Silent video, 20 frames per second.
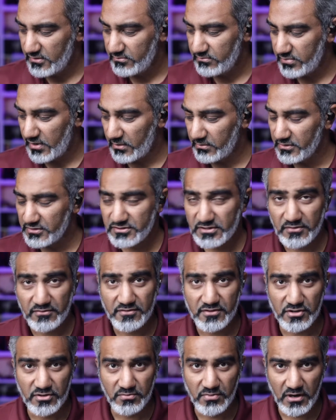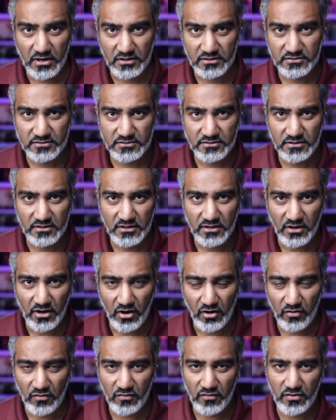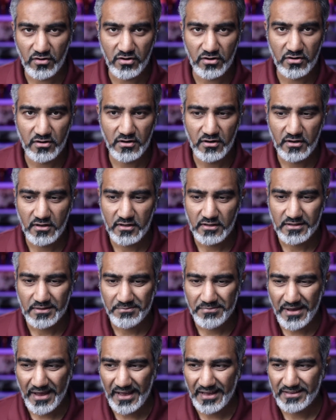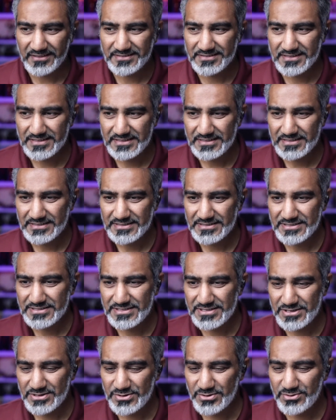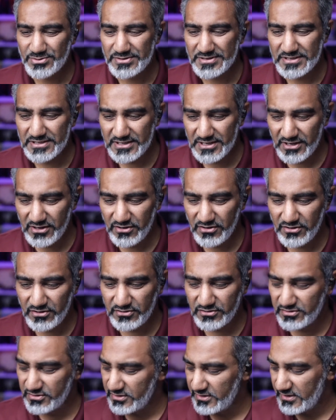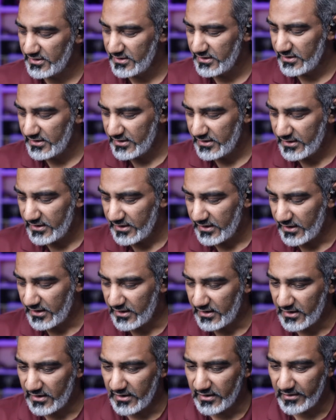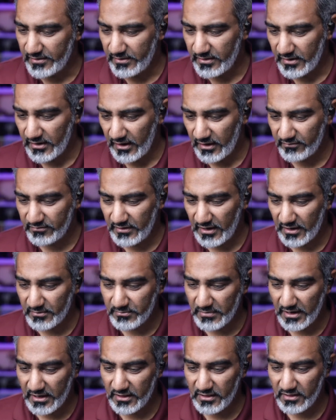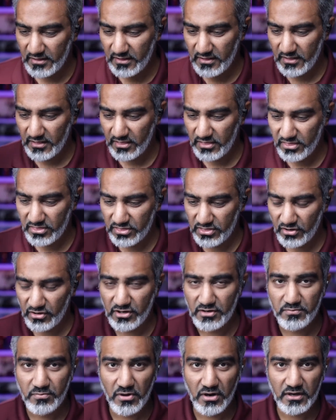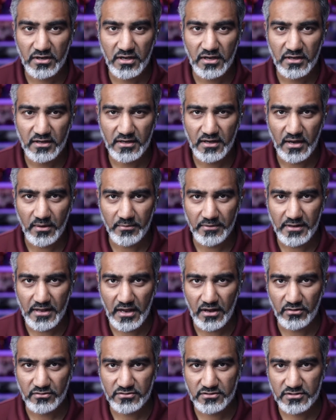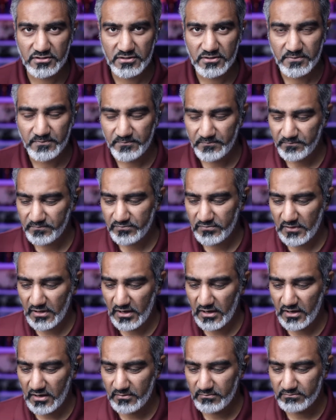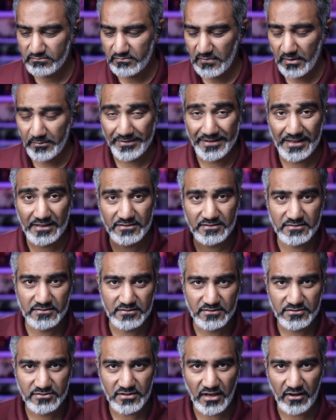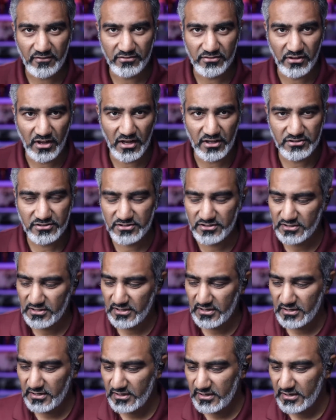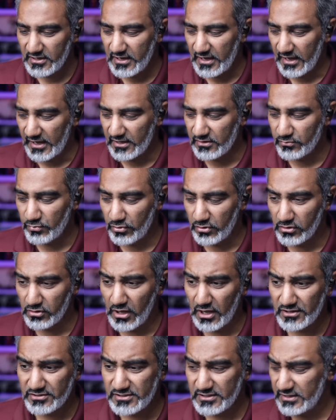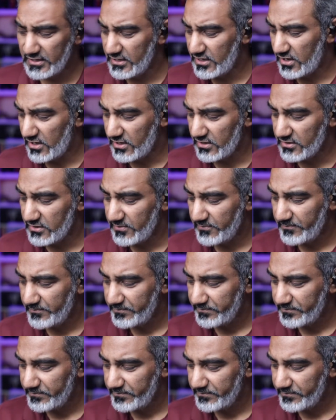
publish a few books over the past 2 years. Uh, I've got my third book coming out. It's soft launch, and we're launching it on